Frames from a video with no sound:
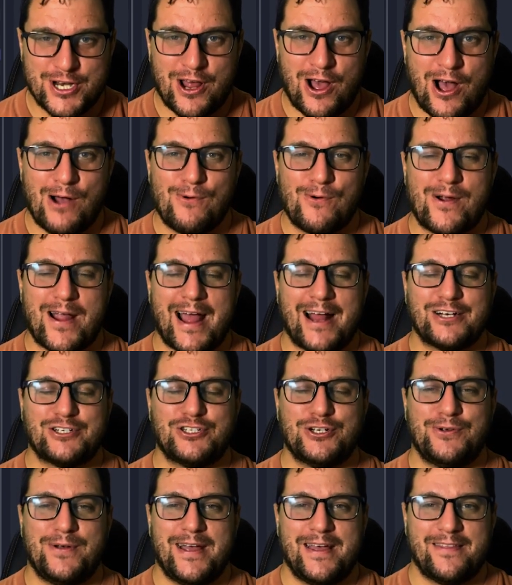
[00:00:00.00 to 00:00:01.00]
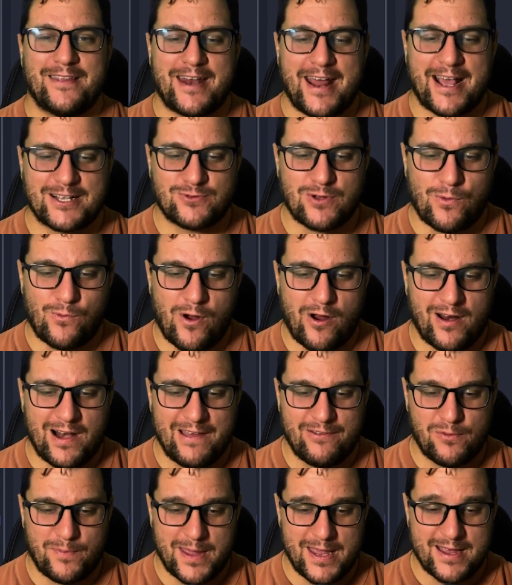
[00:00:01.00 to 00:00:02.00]
I will catch you in the next one, where it'll
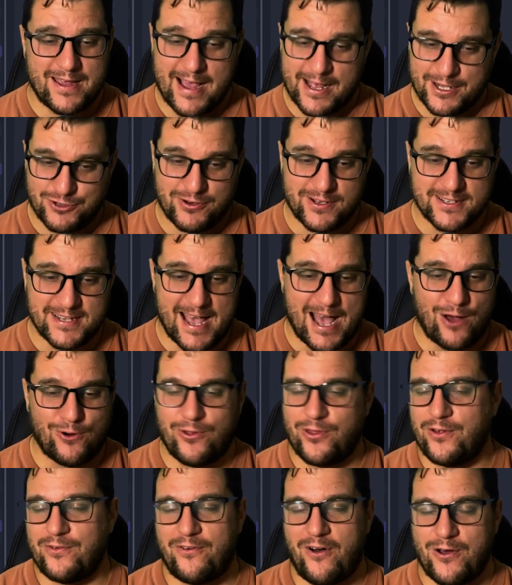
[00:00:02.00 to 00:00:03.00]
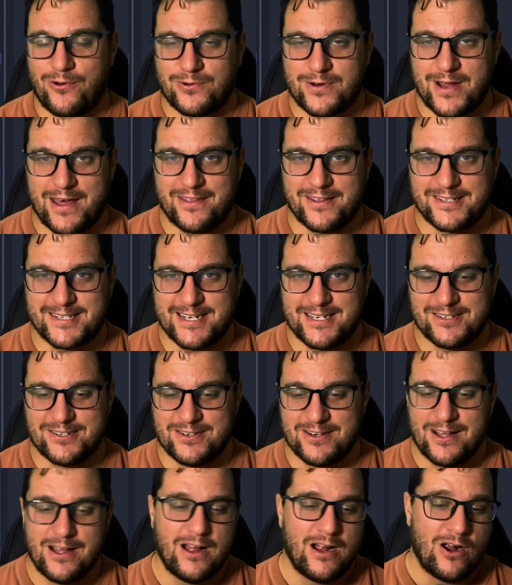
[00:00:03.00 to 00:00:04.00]
either be Kettering Town on the final day of the
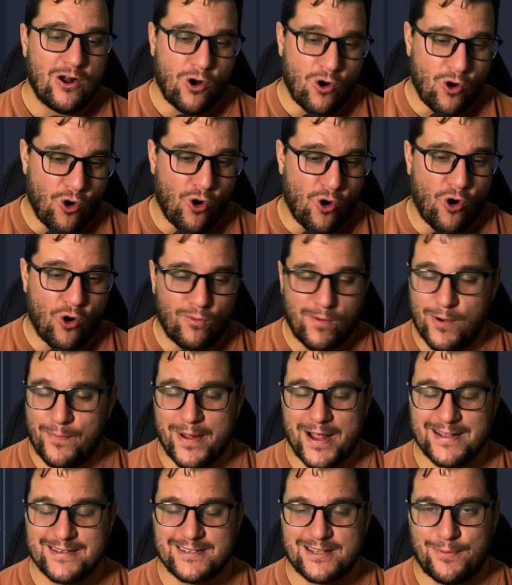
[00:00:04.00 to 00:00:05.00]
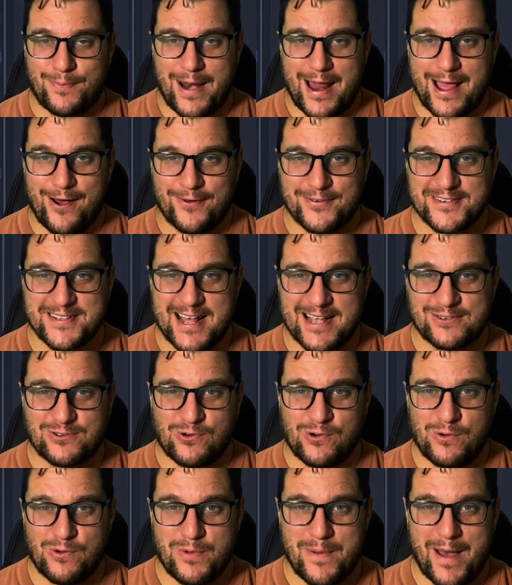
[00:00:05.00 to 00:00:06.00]
season, or we'll be into the playoffs, and that's
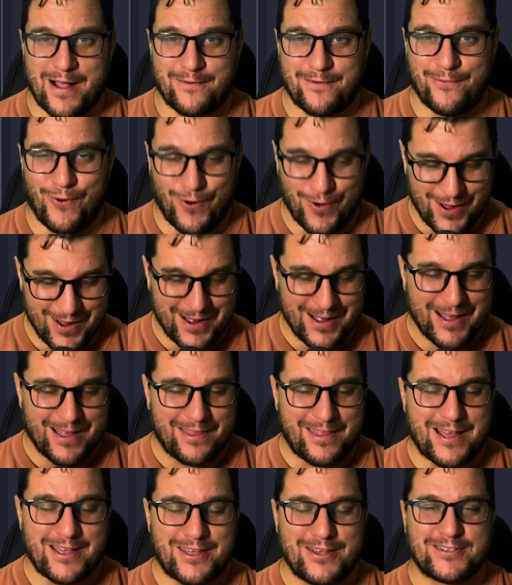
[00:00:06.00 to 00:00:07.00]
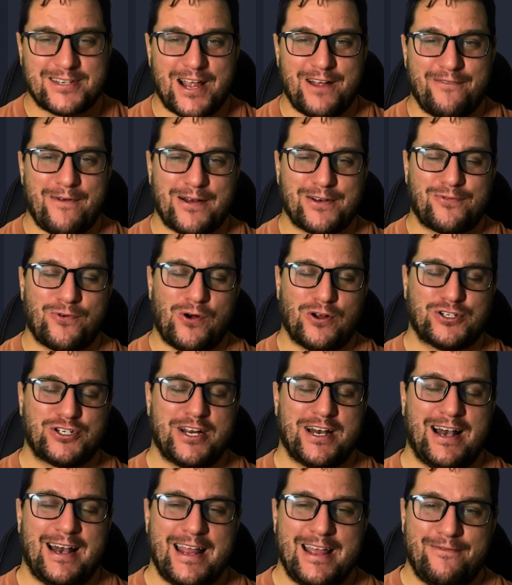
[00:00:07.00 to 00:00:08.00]
what we'll be back for. Thank you so much for
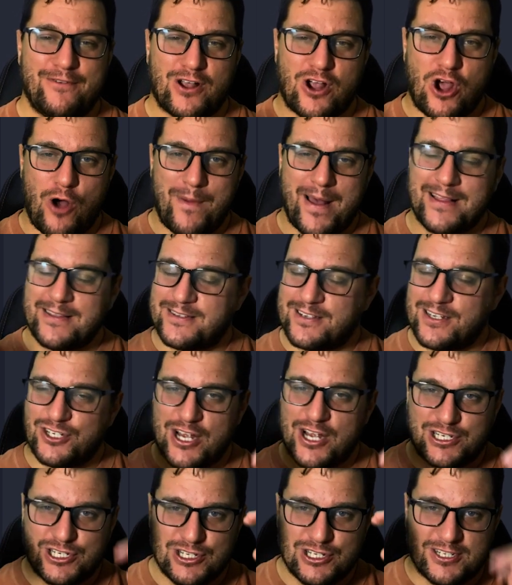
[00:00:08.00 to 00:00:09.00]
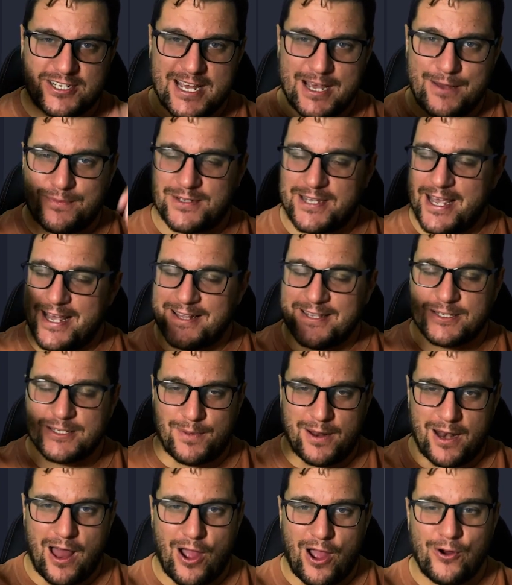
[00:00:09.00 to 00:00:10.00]
watching. Leave your comments, suggestions, tips, hints
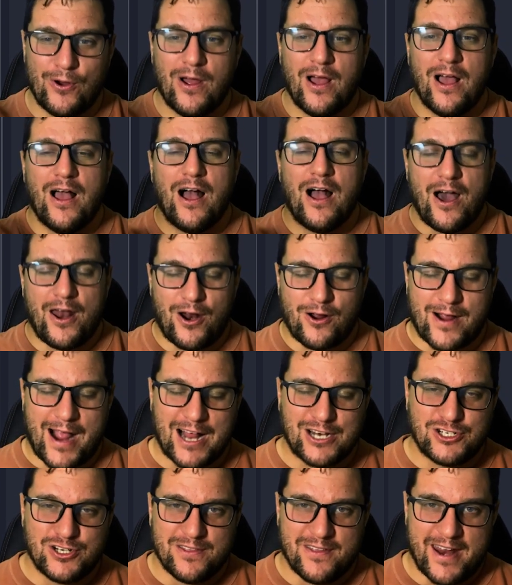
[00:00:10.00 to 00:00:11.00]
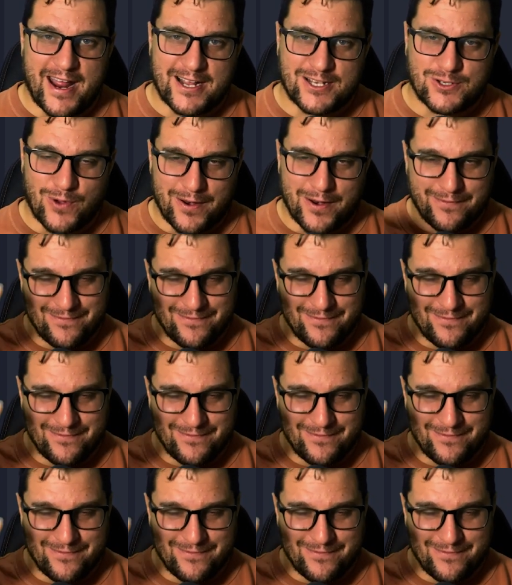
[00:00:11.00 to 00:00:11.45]
below, and I'll catch you in the next one.